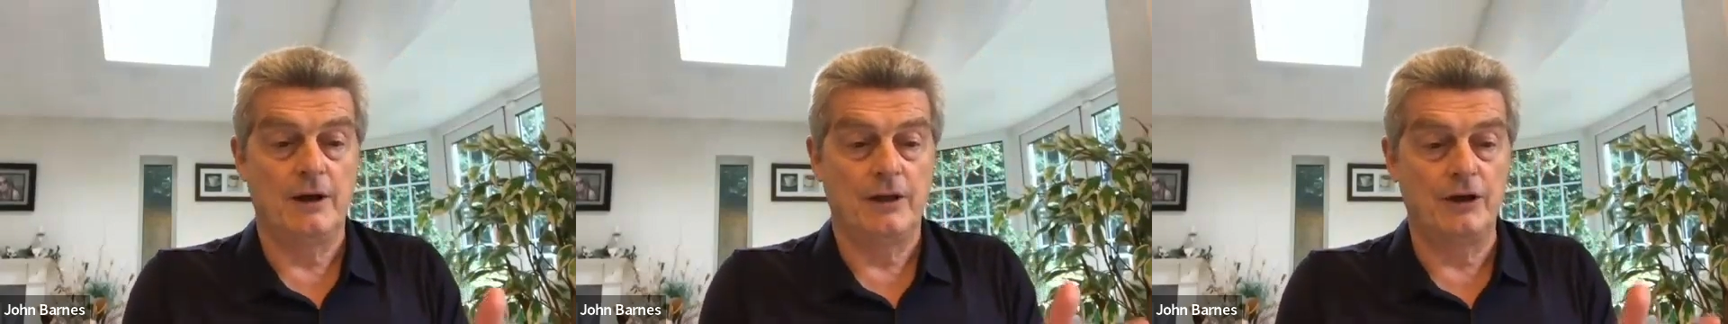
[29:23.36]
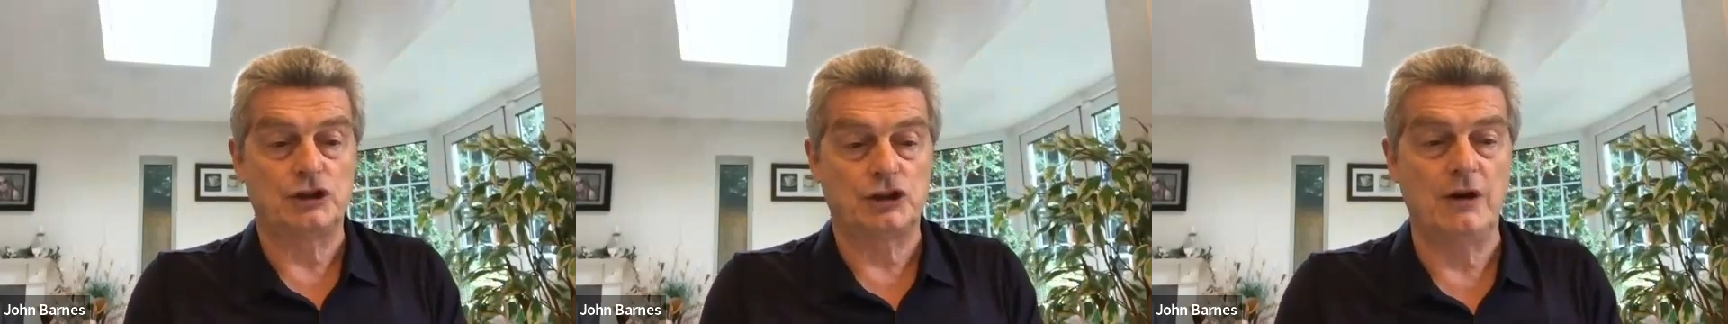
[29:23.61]

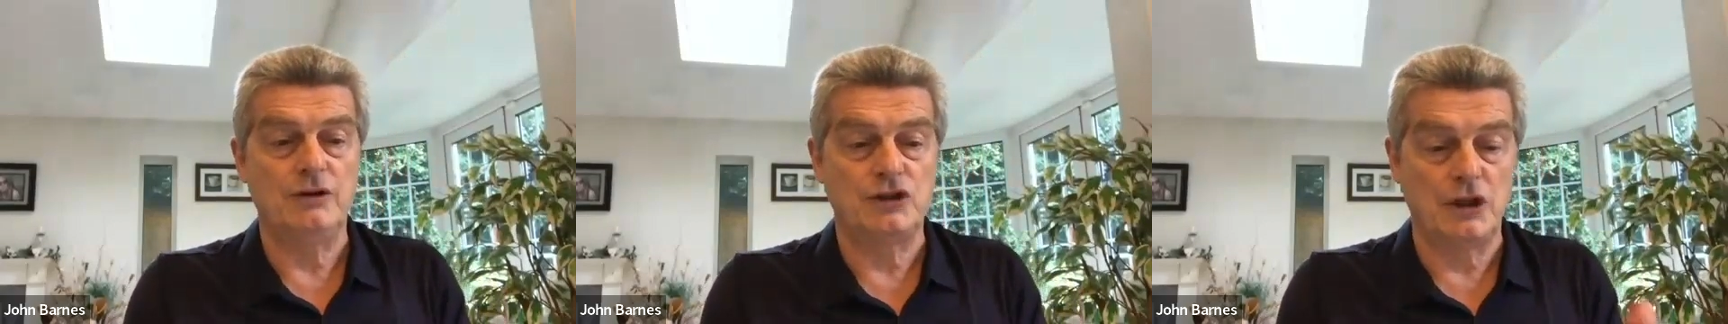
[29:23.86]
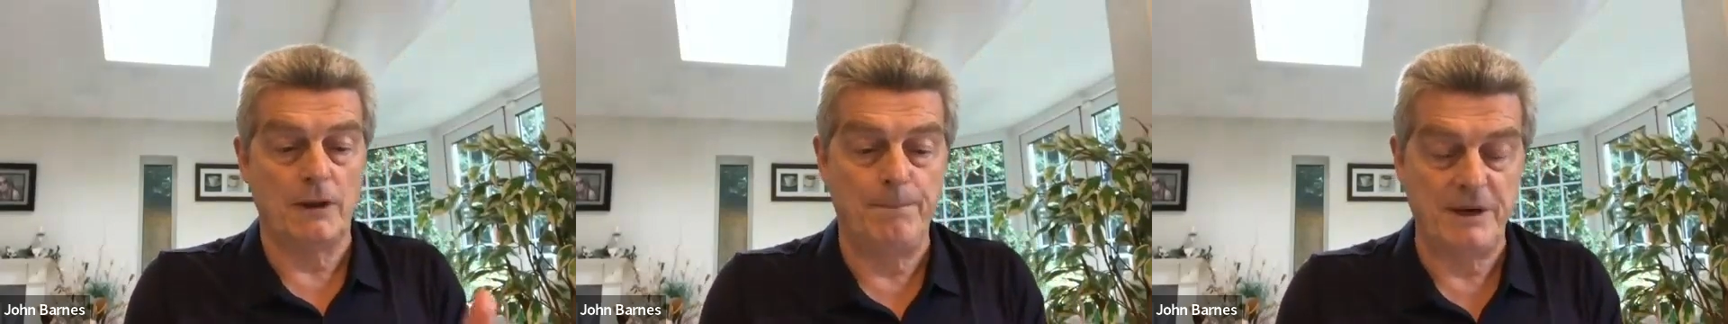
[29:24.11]
that shows
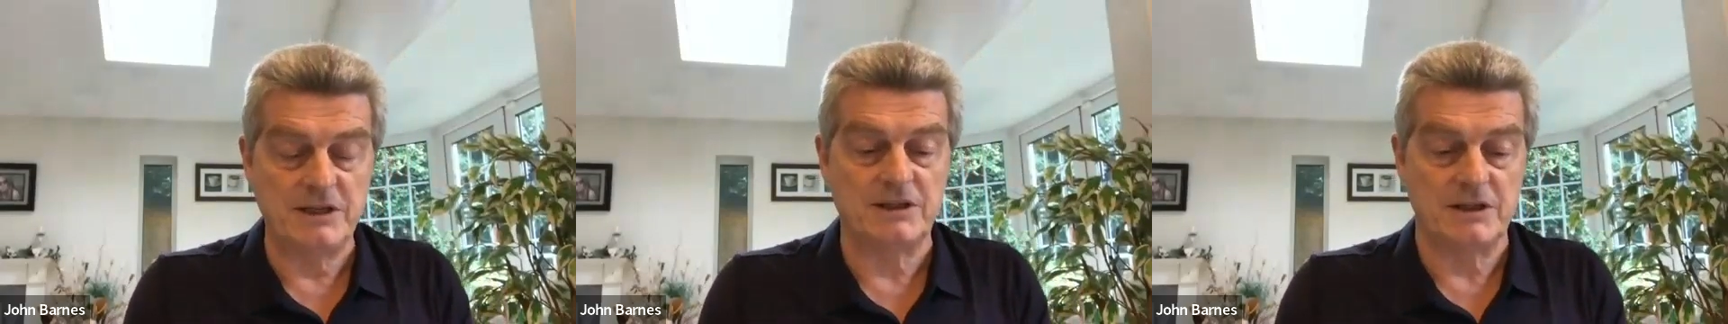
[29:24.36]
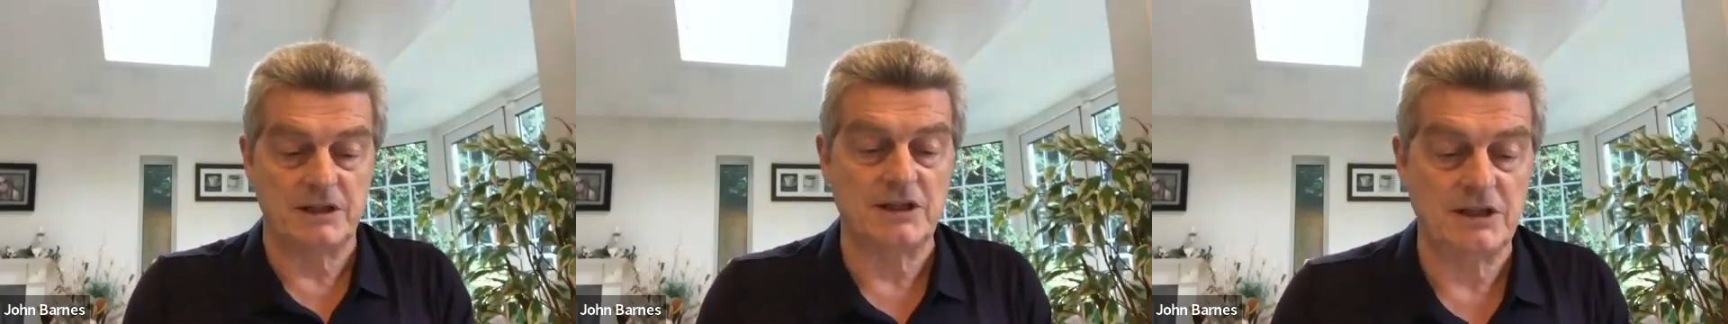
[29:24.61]
that
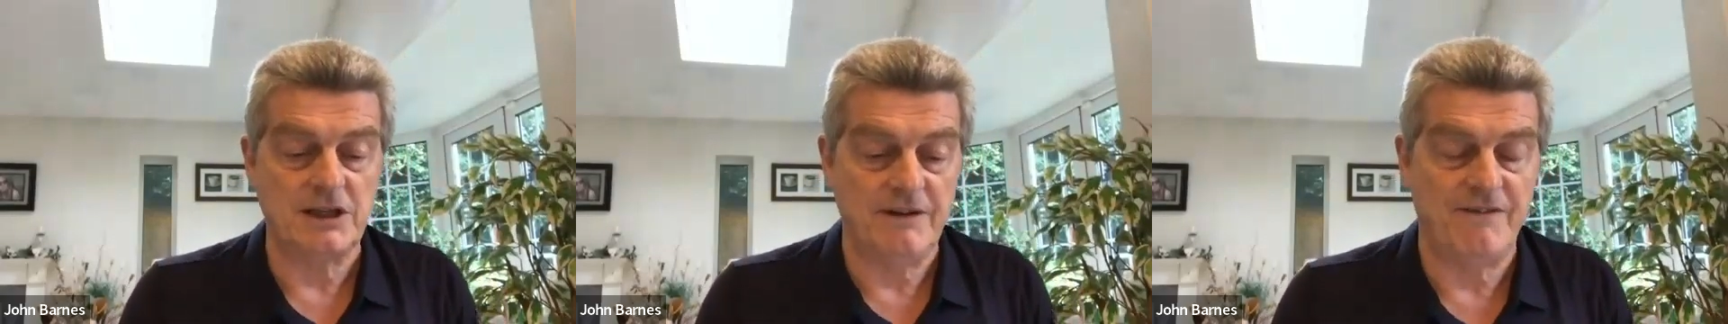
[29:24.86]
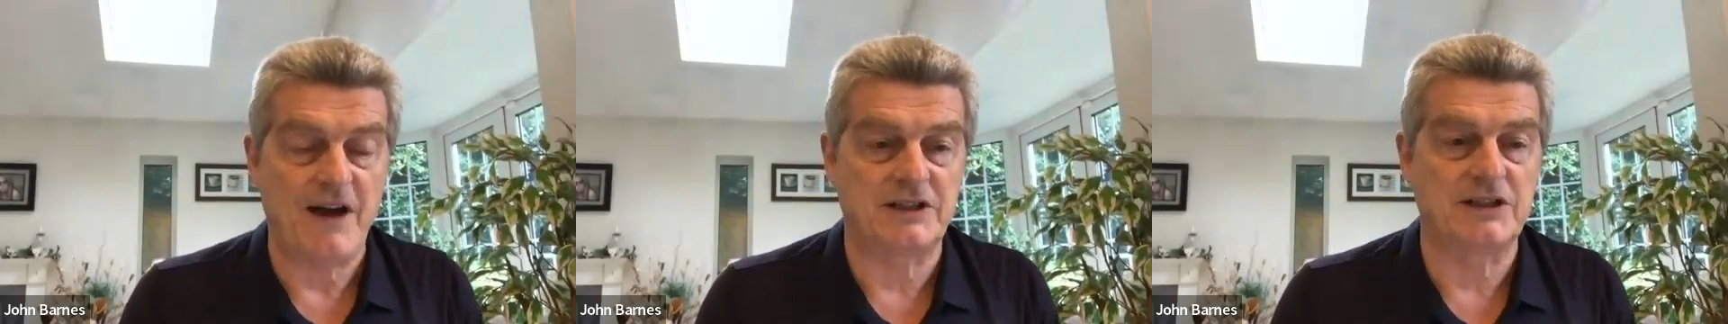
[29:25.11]
businesses
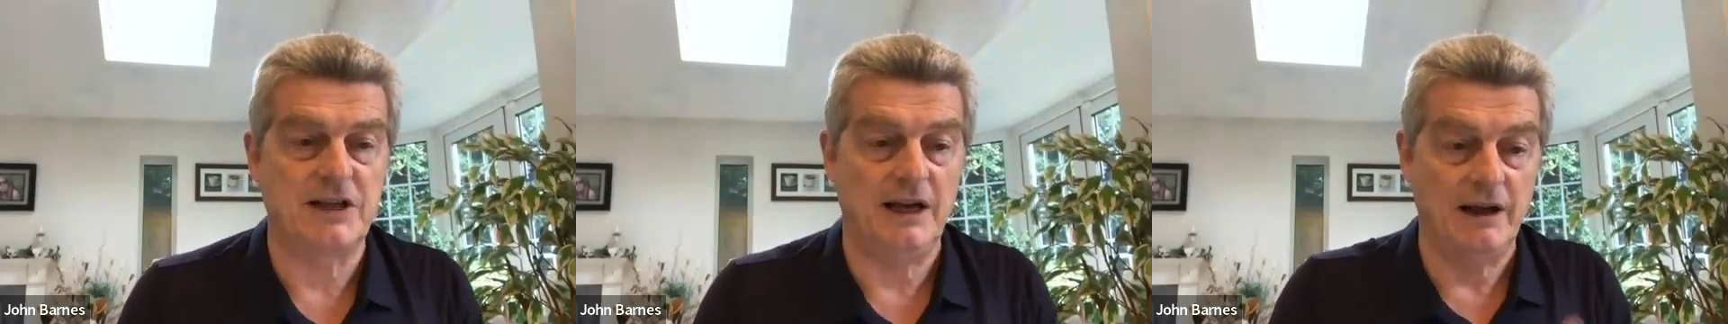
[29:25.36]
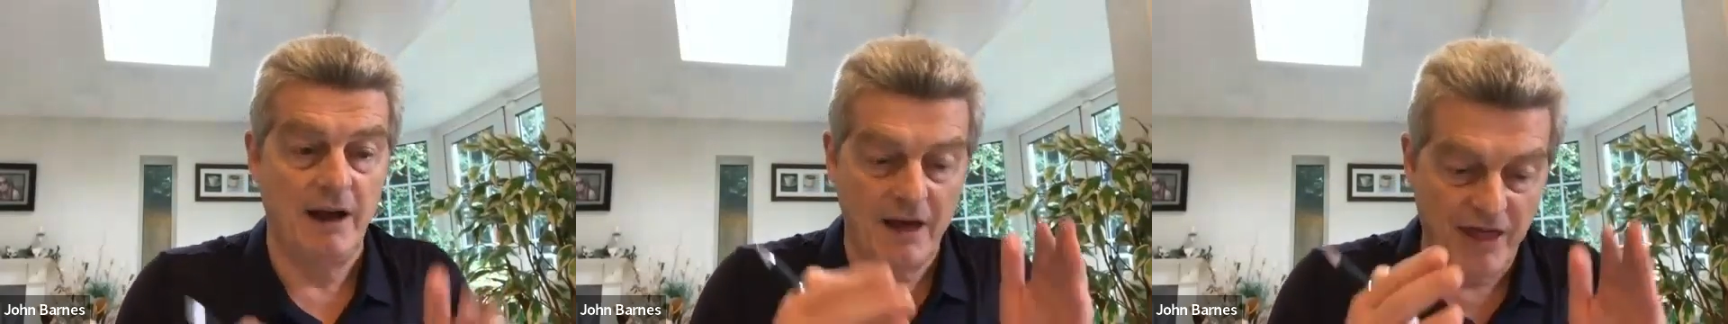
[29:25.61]
investing,